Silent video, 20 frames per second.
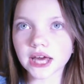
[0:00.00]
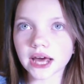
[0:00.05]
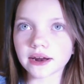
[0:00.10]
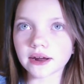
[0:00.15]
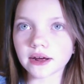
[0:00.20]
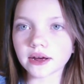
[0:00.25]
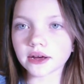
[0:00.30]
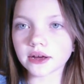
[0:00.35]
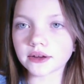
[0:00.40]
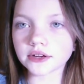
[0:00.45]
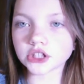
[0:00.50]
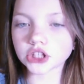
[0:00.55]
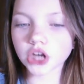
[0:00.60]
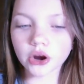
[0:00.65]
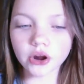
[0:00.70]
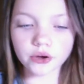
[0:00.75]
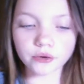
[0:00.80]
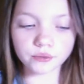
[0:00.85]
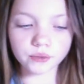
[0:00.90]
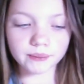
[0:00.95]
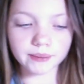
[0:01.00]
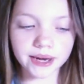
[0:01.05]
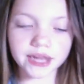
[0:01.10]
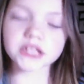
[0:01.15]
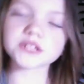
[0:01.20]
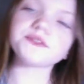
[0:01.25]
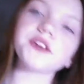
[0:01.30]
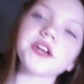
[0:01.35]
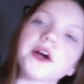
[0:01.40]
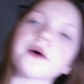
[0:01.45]
to get a shout out in my
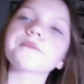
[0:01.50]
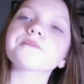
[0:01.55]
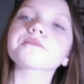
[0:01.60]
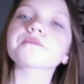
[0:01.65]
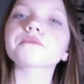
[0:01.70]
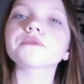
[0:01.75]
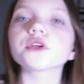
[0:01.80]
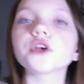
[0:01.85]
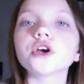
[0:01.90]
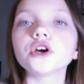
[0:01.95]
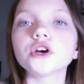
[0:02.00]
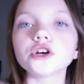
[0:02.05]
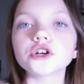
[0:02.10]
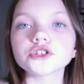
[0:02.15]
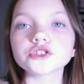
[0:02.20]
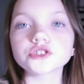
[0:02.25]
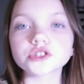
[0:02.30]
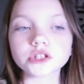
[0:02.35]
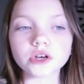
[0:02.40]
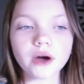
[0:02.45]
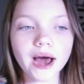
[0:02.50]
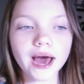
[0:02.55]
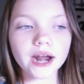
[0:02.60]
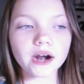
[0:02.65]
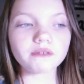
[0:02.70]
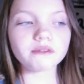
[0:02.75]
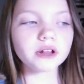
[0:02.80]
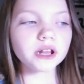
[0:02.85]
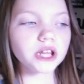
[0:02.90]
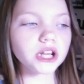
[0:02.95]
next video. So I
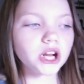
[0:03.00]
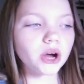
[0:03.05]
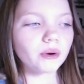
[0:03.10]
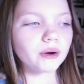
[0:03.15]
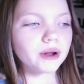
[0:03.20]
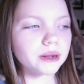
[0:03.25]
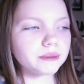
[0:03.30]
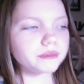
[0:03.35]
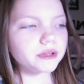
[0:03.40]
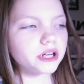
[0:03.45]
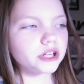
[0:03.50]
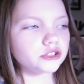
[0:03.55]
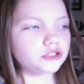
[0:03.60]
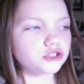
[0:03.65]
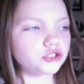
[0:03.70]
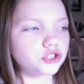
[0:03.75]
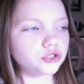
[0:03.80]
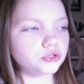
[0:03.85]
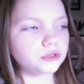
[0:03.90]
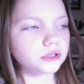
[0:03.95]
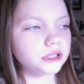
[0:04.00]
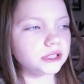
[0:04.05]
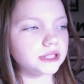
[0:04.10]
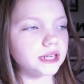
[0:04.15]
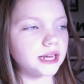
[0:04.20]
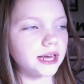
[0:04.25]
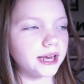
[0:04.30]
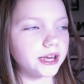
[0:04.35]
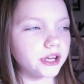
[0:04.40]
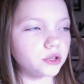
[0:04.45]
don't really know what I'm going to do
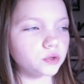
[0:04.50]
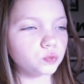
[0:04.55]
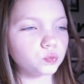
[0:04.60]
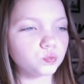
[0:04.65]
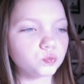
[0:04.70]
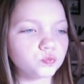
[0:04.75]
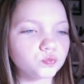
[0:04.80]
today.